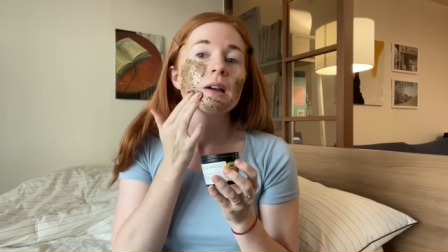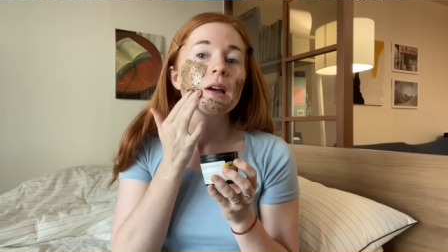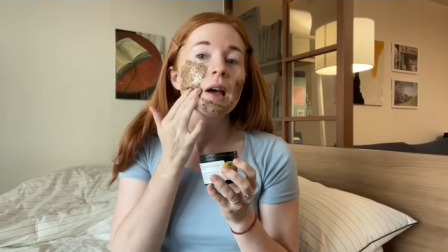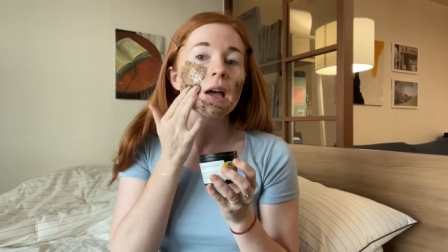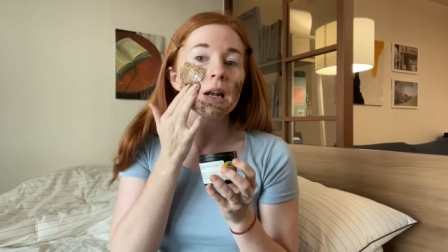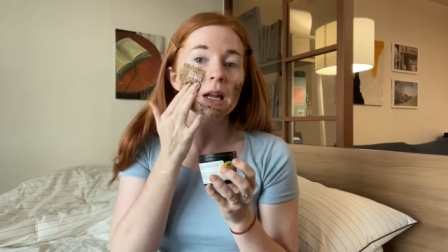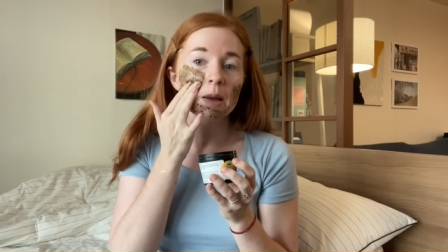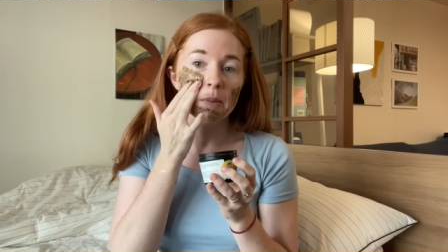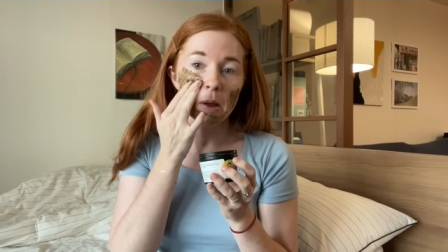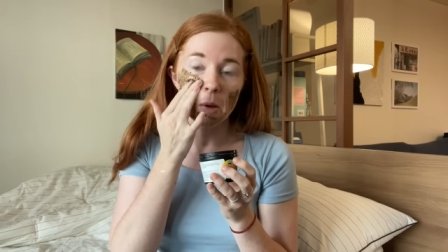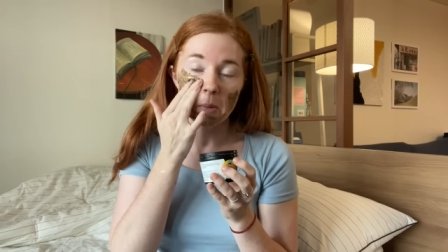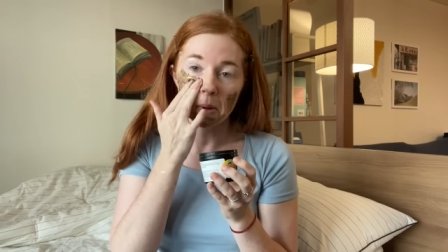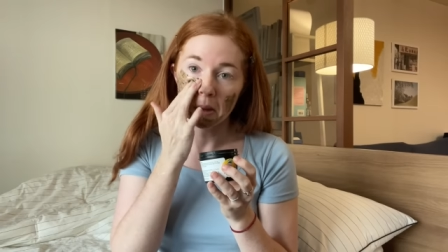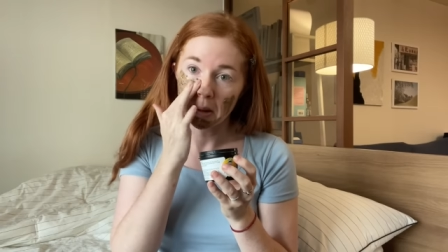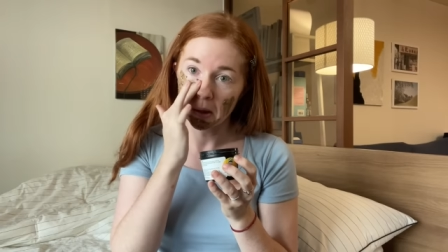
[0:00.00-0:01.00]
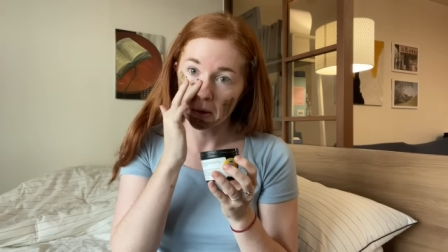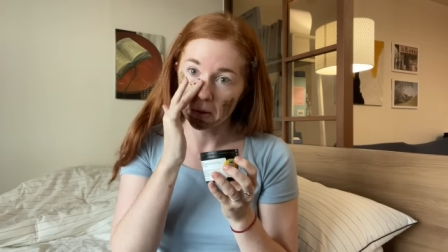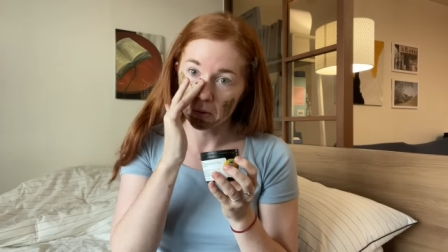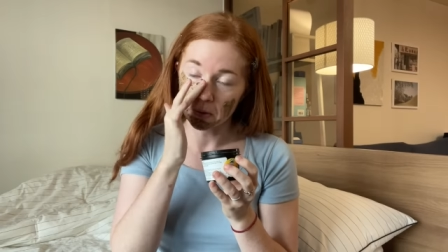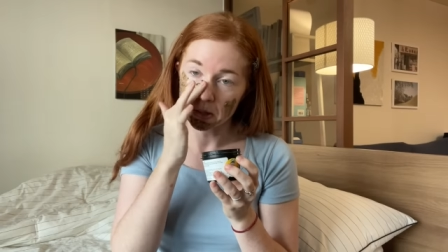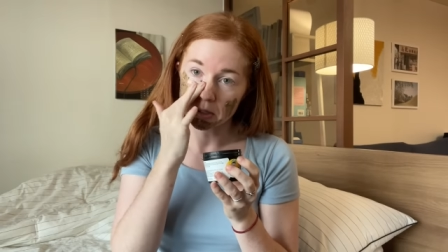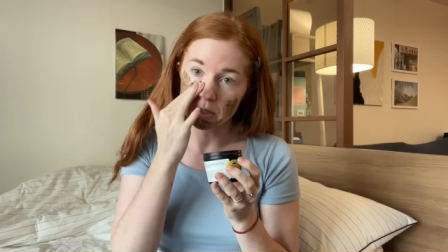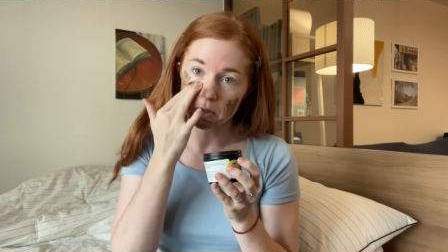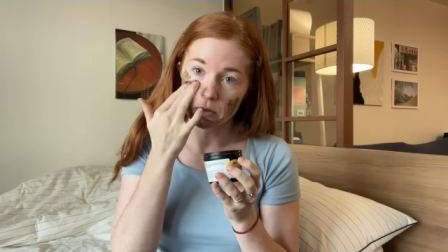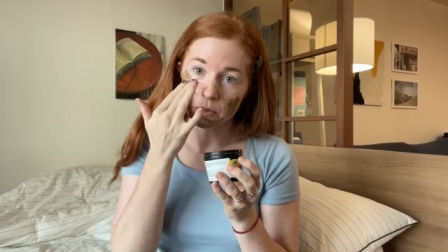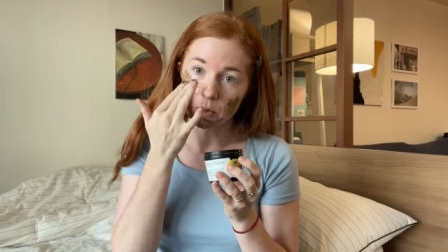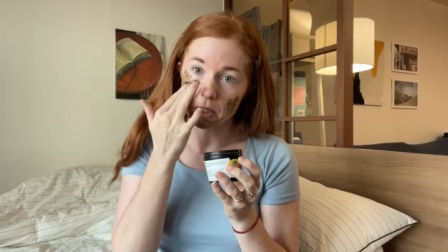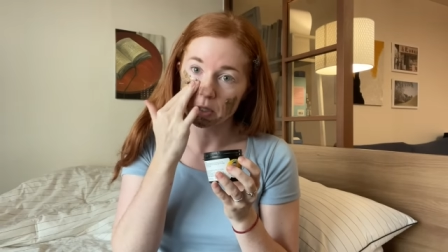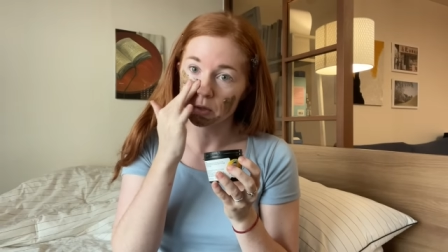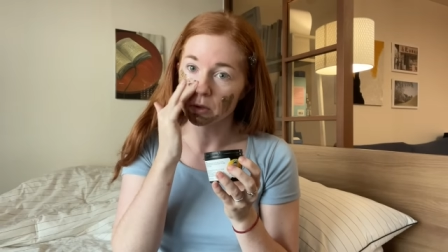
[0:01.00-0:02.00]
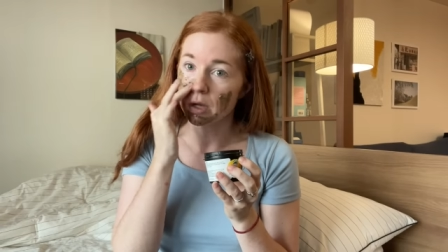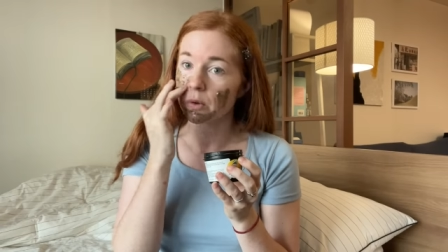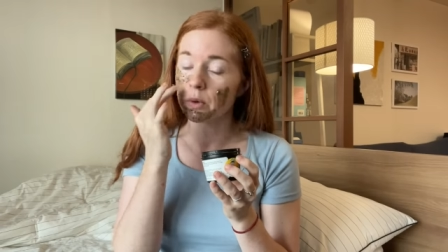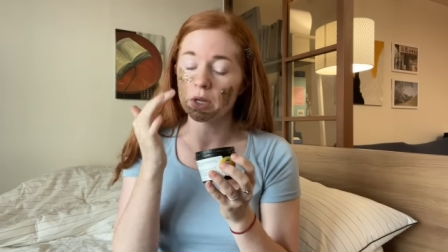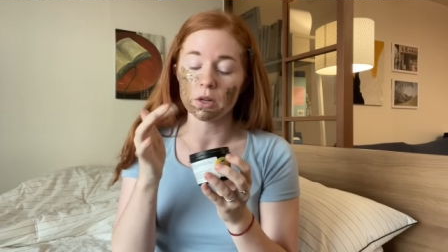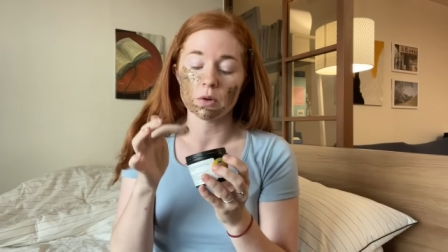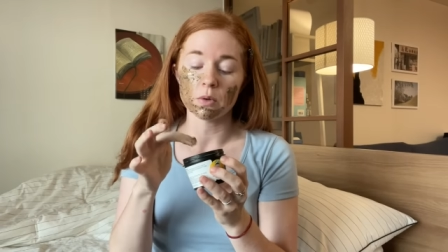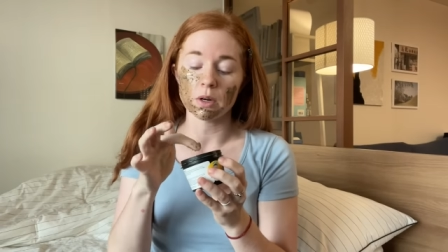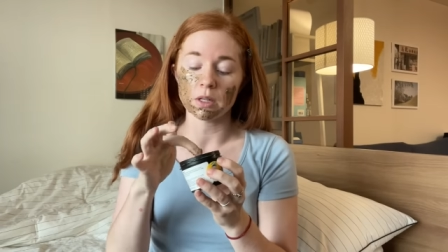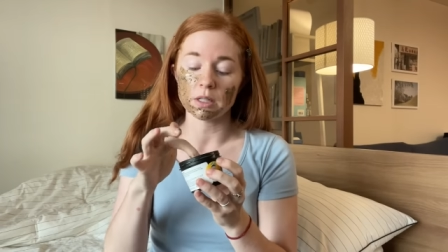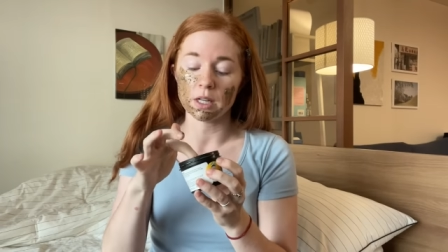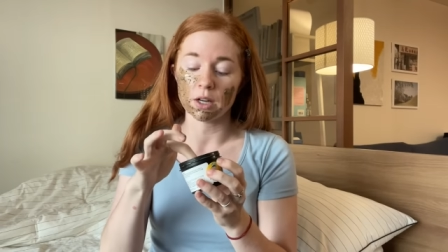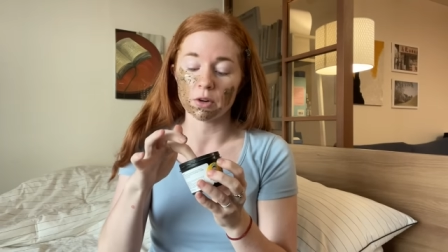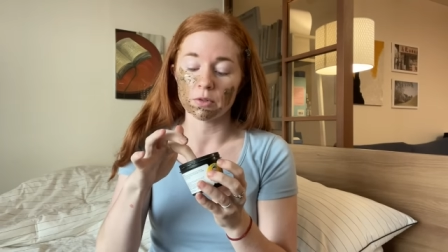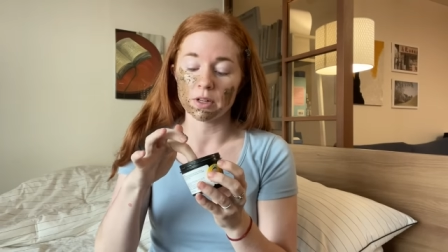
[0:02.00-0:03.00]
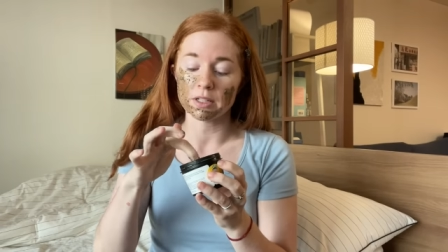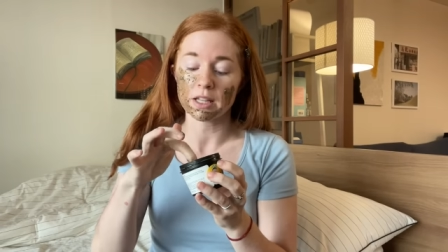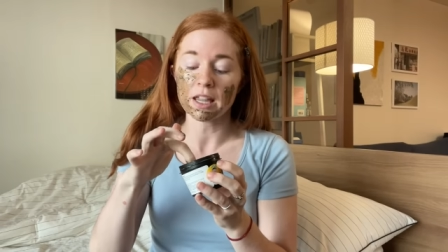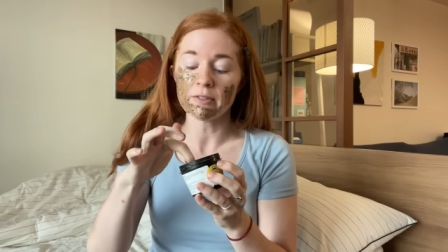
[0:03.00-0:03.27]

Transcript: an email being like, your ratio is way too low, we don't want to take a risk.